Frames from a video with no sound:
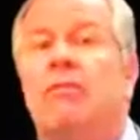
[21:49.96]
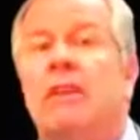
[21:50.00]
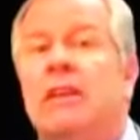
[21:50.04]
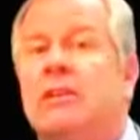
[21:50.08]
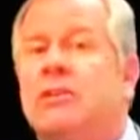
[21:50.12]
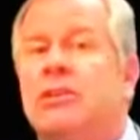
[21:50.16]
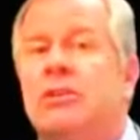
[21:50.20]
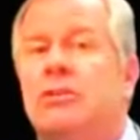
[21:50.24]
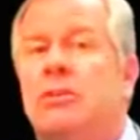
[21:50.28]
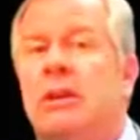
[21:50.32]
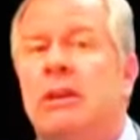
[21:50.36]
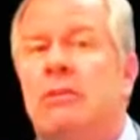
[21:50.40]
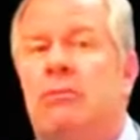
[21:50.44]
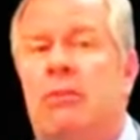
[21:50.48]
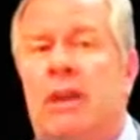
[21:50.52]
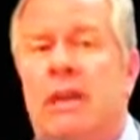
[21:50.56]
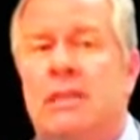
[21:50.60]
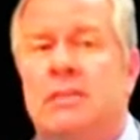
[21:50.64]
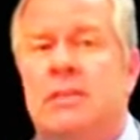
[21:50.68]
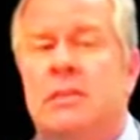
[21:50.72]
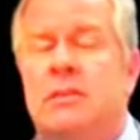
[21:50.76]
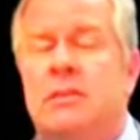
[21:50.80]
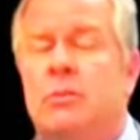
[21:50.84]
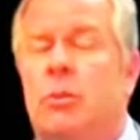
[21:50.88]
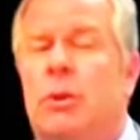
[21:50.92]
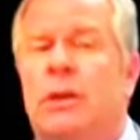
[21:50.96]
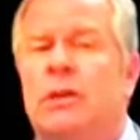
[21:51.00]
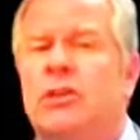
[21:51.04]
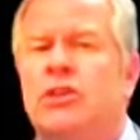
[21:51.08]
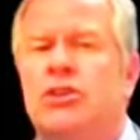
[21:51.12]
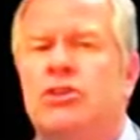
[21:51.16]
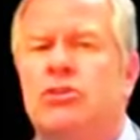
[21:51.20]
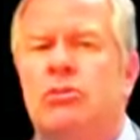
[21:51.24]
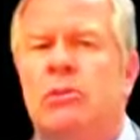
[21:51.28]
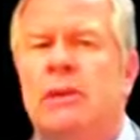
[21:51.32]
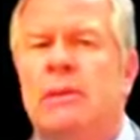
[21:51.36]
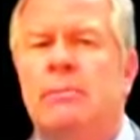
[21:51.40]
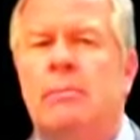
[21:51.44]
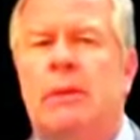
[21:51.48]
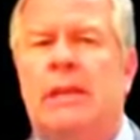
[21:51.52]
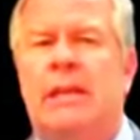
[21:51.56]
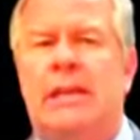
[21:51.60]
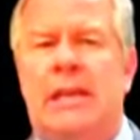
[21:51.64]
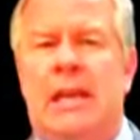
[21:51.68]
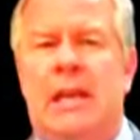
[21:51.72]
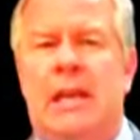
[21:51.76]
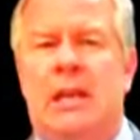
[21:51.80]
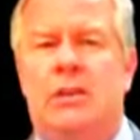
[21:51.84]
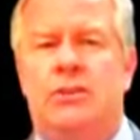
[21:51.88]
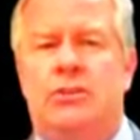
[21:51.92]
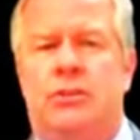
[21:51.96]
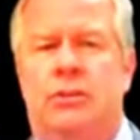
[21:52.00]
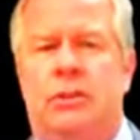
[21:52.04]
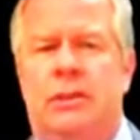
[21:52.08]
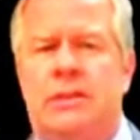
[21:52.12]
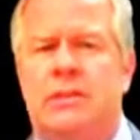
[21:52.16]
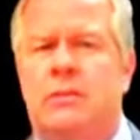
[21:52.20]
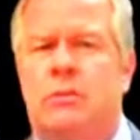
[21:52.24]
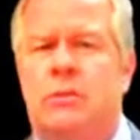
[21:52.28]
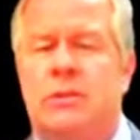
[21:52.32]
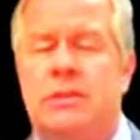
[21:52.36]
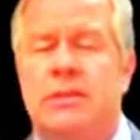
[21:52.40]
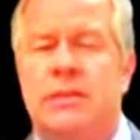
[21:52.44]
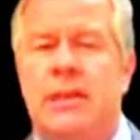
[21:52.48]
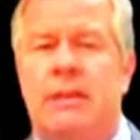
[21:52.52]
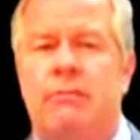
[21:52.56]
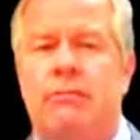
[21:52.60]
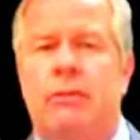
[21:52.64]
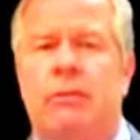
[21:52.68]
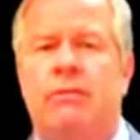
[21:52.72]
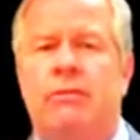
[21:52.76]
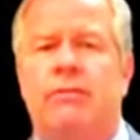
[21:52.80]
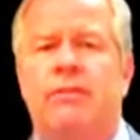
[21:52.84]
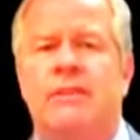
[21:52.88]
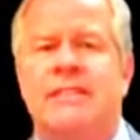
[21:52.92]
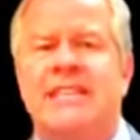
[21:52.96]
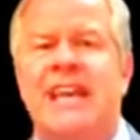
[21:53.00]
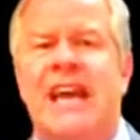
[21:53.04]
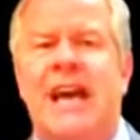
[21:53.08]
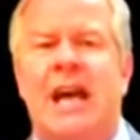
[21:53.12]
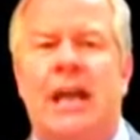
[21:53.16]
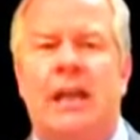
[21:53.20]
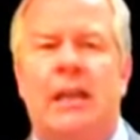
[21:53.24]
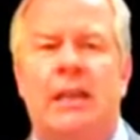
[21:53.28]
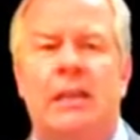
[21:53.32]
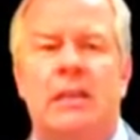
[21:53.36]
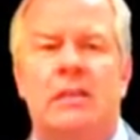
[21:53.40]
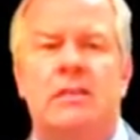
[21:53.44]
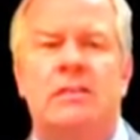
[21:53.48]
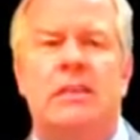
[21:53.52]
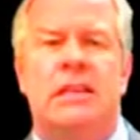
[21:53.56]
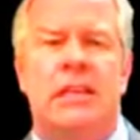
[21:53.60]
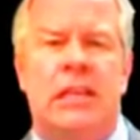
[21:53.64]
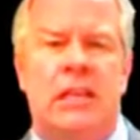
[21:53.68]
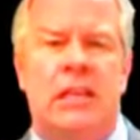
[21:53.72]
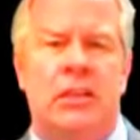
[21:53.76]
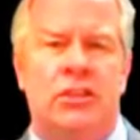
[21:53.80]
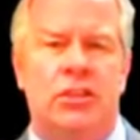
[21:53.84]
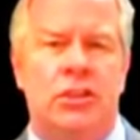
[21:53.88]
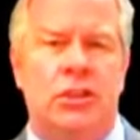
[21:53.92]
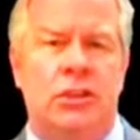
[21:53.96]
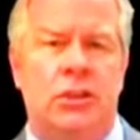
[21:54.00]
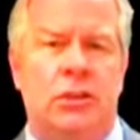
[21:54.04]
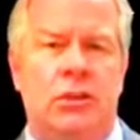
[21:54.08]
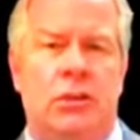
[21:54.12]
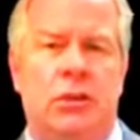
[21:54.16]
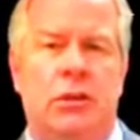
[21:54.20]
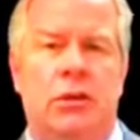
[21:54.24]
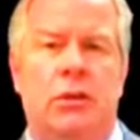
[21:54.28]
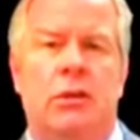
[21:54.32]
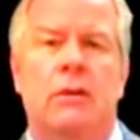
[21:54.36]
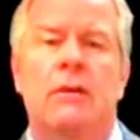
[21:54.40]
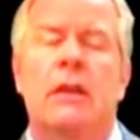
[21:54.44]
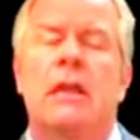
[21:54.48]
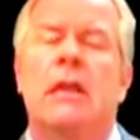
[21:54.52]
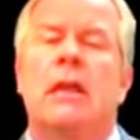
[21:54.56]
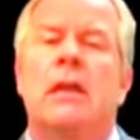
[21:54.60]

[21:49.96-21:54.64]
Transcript: These street races were extremely dangerous, with several fatalities each year.